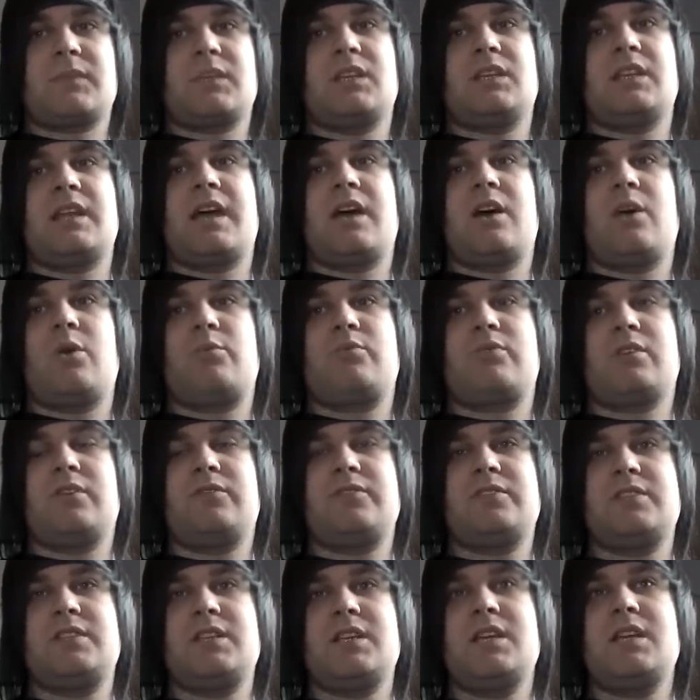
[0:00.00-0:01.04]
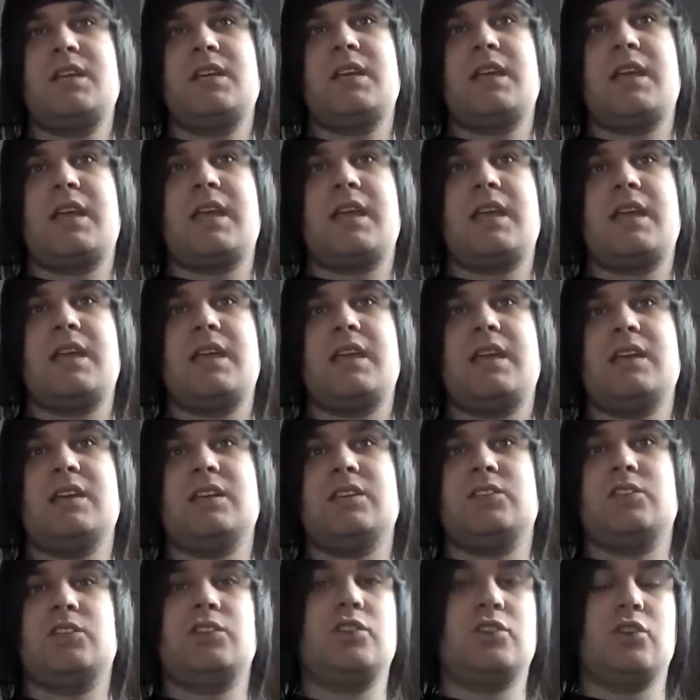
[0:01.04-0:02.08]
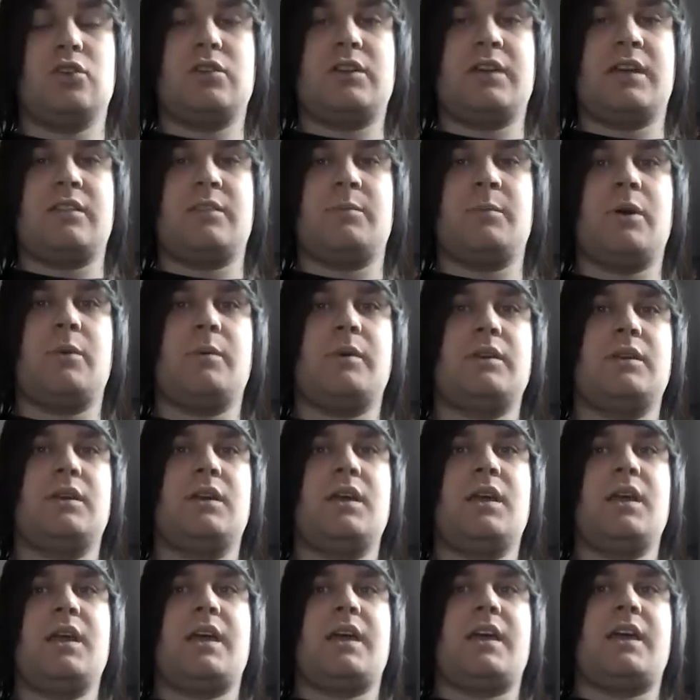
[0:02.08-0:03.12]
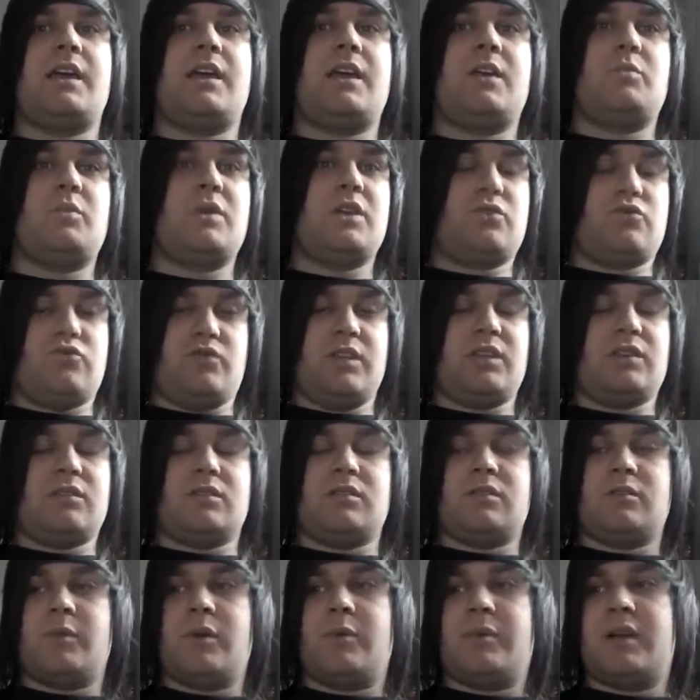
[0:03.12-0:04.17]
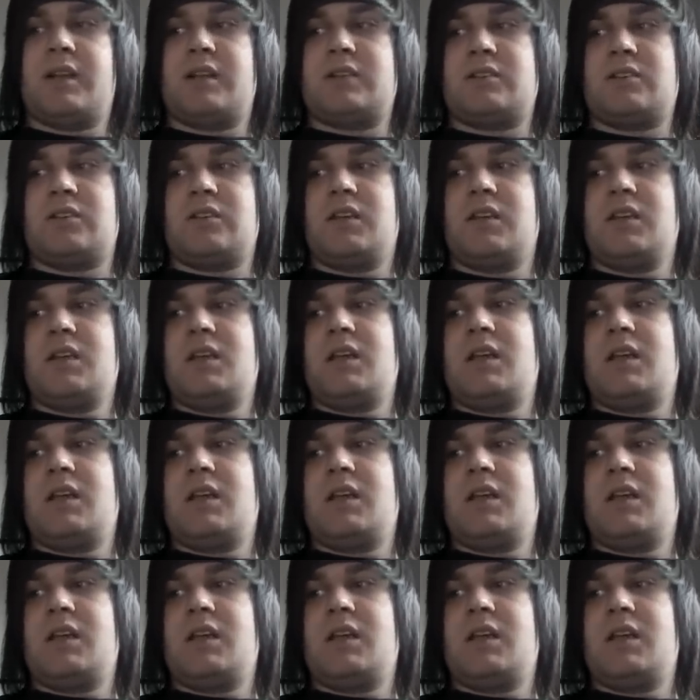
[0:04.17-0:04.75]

Now, Prophecy is good at the moment. It's really good at the moment, actually.